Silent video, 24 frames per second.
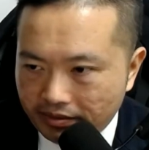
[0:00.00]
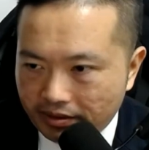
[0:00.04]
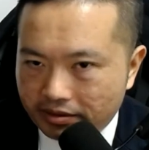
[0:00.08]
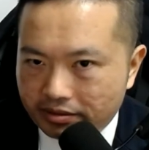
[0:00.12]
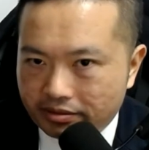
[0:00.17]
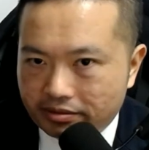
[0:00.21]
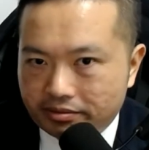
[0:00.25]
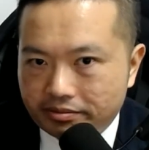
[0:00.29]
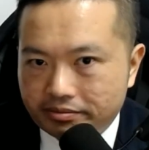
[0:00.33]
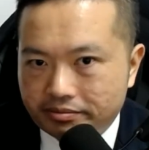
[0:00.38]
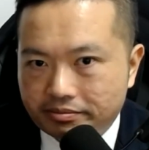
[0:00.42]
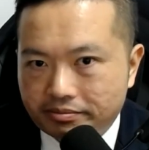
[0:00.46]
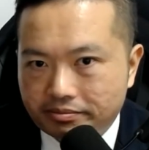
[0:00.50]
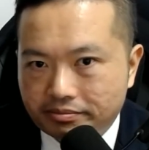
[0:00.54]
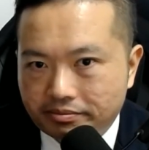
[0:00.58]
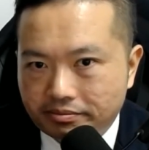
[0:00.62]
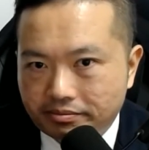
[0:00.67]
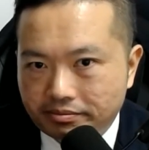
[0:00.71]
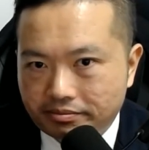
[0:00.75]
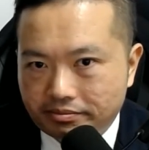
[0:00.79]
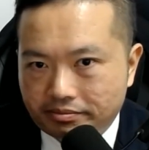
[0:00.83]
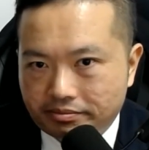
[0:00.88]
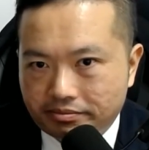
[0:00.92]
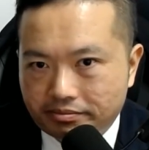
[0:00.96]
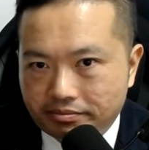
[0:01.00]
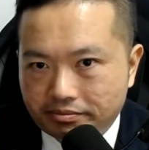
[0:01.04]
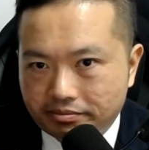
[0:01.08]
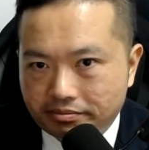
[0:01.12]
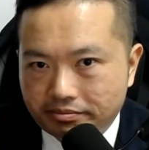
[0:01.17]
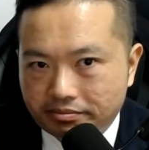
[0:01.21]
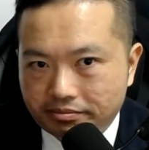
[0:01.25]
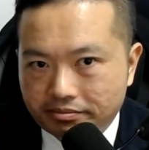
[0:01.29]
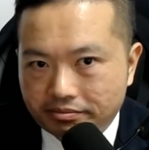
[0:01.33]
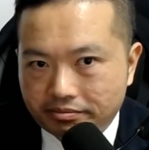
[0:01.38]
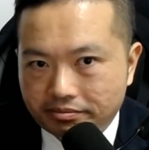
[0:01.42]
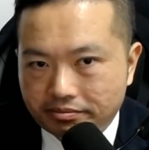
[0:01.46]

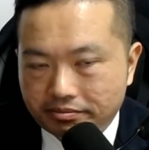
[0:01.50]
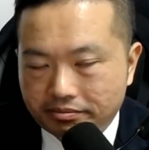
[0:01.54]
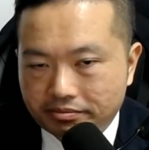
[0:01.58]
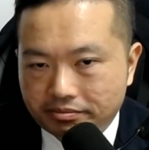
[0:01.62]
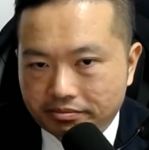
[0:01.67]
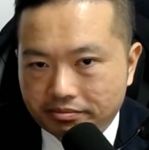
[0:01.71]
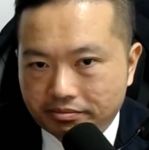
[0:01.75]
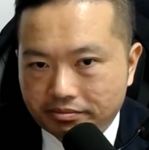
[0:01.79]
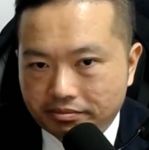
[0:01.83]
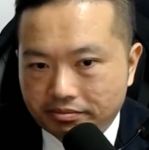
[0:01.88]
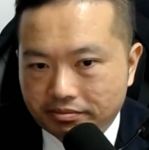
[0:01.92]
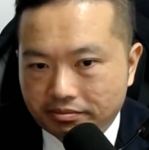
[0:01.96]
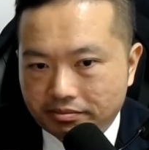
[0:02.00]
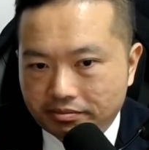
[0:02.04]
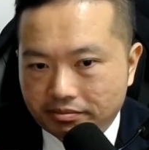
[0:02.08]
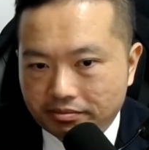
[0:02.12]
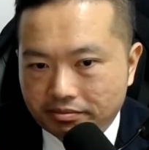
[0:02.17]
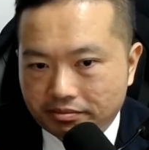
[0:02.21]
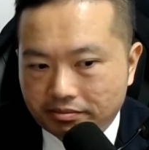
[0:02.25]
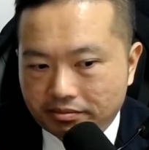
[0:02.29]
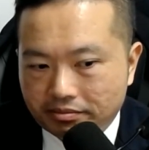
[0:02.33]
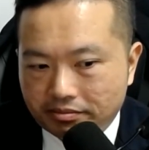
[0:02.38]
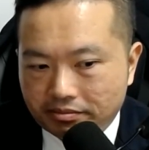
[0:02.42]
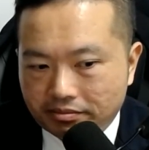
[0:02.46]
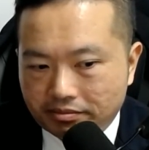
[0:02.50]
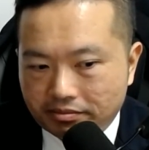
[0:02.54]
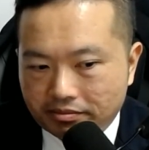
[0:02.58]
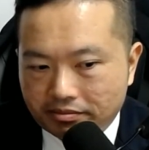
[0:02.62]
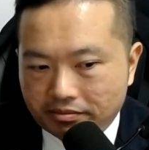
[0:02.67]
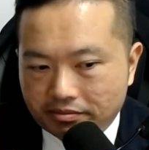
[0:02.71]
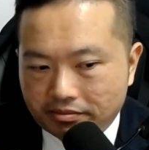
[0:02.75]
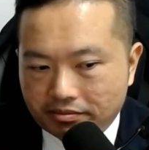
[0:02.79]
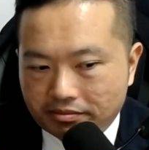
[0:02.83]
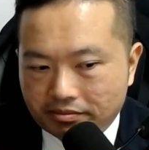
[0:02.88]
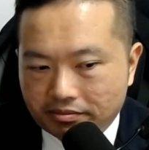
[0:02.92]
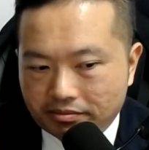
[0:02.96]

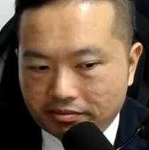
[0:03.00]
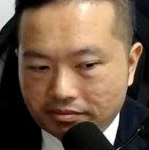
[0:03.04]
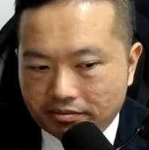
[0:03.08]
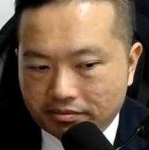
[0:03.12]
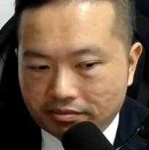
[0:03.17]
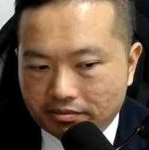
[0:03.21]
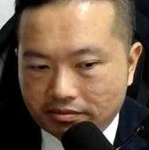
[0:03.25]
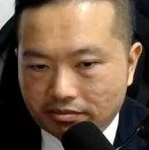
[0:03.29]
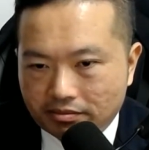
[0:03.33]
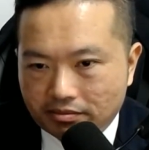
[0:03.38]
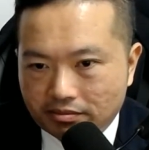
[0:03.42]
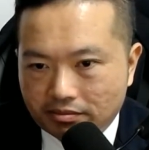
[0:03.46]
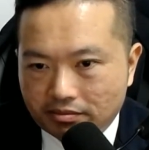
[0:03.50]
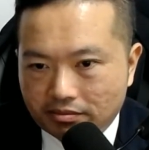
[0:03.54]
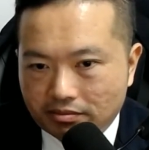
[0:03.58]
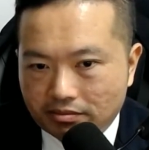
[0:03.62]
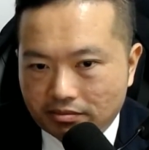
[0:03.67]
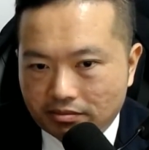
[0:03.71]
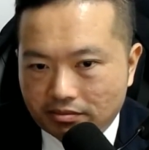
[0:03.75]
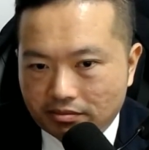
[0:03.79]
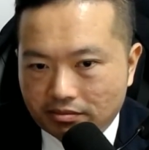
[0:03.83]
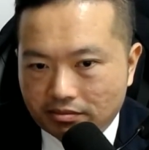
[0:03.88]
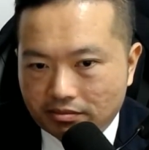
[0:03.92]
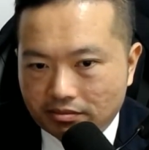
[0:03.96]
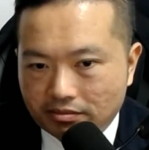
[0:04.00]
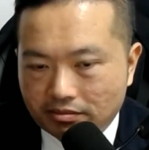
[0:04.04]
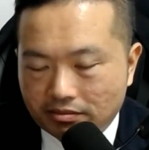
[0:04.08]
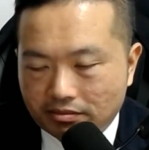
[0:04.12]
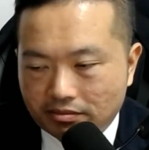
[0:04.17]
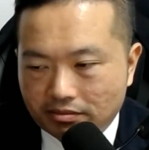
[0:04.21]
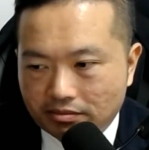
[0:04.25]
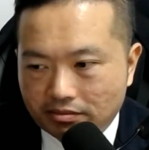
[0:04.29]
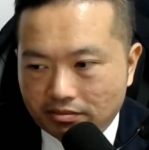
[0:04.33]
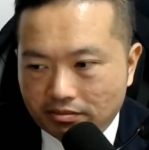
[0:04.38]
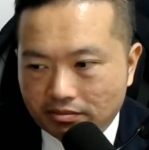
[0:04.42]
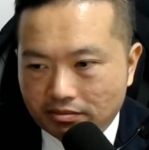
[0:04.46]

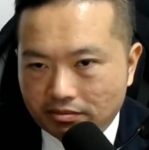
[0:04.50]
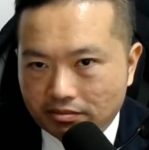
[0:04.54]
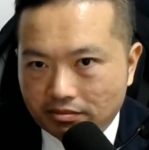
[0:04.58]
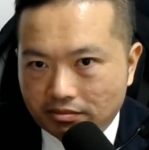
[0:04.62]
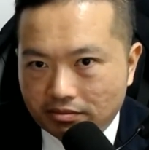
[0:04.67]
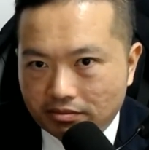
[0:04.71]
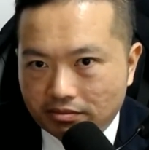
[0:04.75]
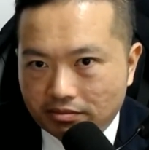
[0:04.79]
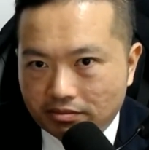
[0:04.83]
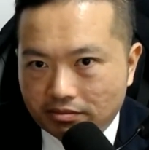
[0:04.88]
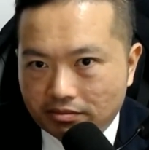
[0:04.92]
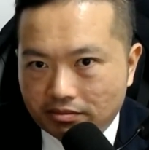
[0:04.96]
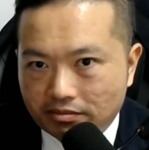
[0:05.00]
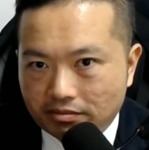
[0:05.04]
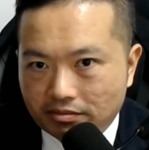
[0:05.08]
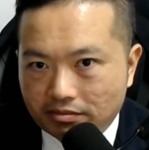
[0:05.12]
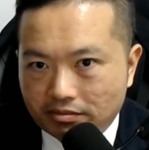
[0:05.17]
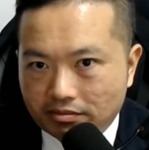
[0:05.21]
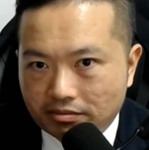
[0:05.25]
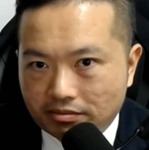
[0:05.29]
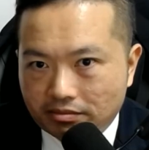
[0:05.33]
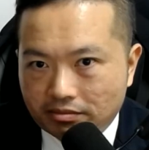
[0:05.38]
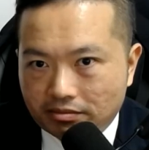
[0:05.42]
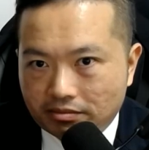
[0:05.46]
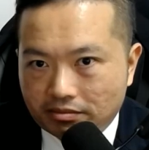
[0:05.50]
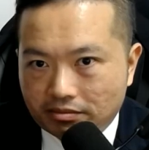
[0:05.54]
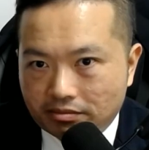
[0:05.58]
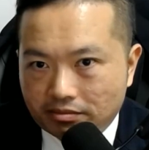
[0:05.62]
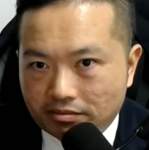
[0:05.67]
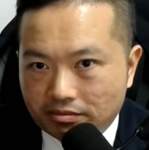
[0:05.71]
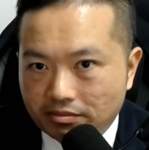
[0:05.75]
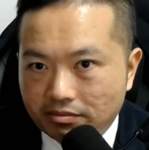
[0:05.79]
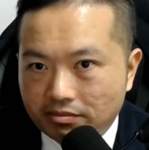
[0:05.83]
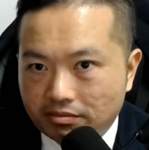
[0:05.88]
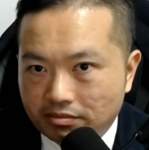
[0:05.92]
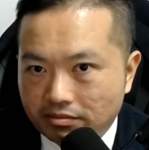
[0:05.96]

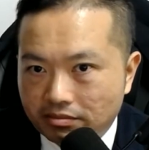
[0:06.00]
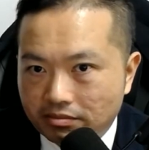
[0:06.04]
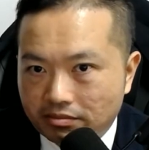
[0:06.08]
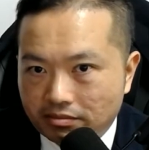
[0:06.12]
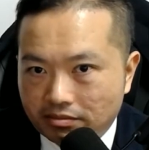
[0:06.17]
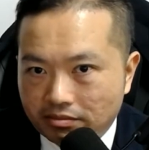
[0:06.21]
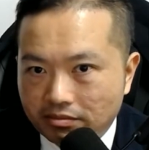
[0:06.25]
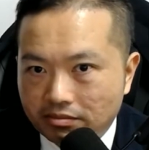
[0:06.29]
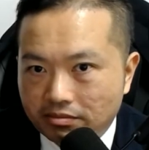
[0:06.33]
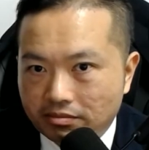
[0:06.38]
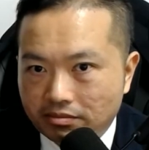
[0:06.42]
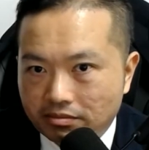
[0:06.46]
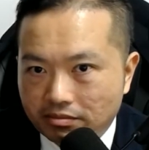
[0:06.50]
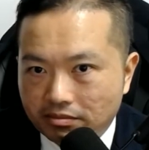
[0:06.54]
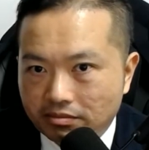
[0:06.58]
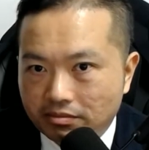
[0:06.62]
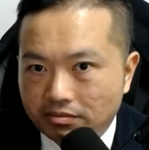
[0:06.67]
This person isn't speaking.